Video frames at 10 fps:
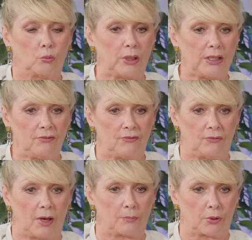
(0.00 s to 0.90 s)
We've
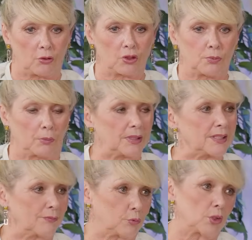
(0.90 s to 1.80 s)
approached Bobby
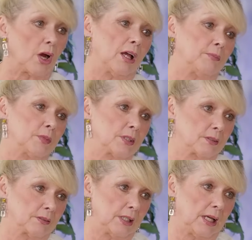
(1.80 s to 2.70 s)
several
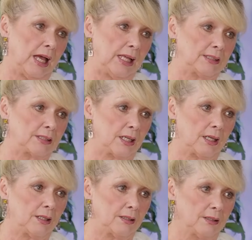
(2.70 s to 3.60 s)
times, and
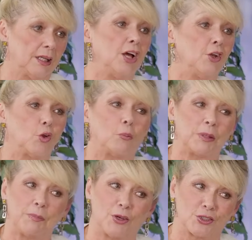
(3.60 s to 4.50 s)
uh, not
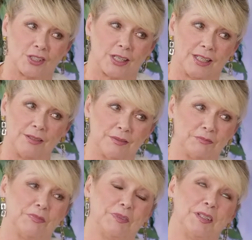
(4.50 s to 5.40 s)
me personally,
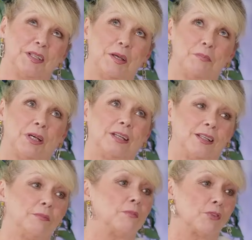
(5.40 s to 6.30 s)
but
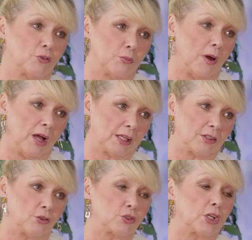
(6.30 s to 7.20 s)
through
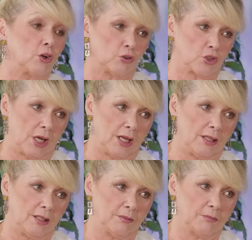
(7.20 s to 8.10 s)
Mike usually or
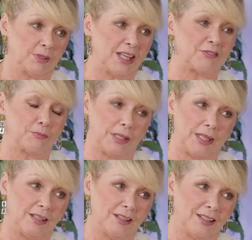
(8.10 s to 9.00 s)
Jay, but never
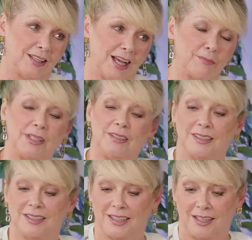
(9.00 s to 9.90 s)
me. I mean,
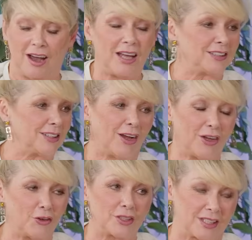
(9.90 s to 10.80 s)
I, I,
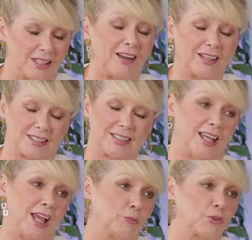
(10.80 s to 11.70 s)
honestly, like I
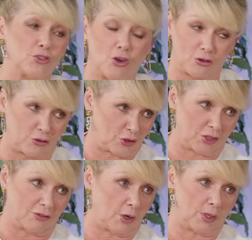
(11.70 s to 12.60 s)
say, I would not cross
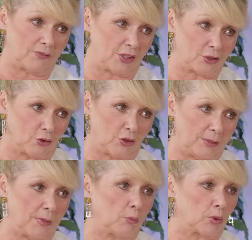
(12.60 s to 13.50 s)
the road yeah. if I saw
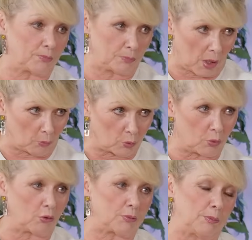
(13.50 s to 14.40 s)
him. I would, I would
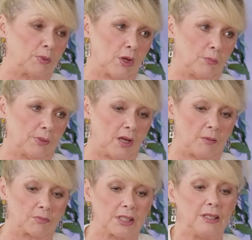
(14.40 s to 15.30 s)
welcome him with open
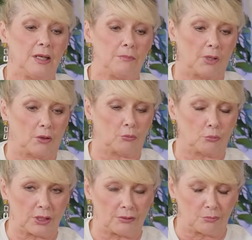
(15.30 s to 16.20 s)
arms. But
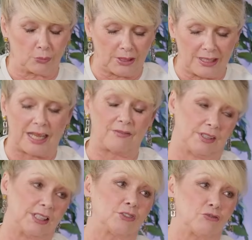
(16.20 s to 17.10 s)
we, we never
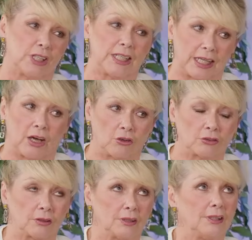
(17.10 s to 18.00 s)
did really get
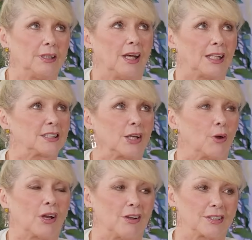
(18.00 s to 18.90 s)
on, and so
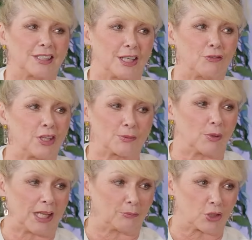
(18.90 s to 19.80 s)
I can't see any reason
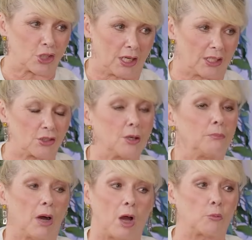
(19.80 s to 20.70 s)
why that would change.
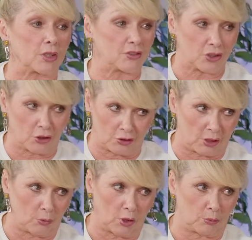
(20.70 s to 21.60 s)
But I would
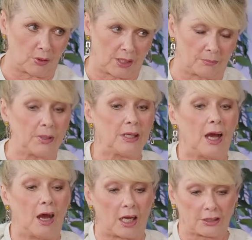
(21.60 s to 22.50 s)
certainly work with him.
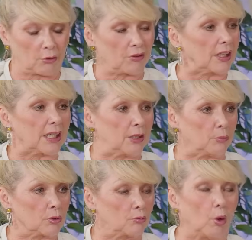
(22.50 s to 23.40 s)
I don't think he
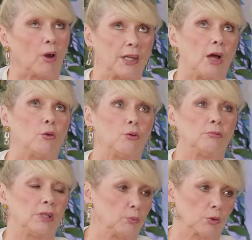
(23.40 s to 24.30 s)
would. Well, I know
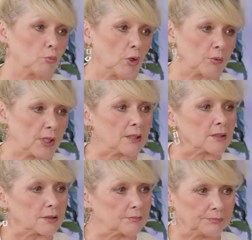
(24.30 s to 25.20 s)
he wouldn't work with
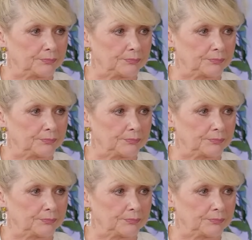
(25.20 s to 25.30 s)
us.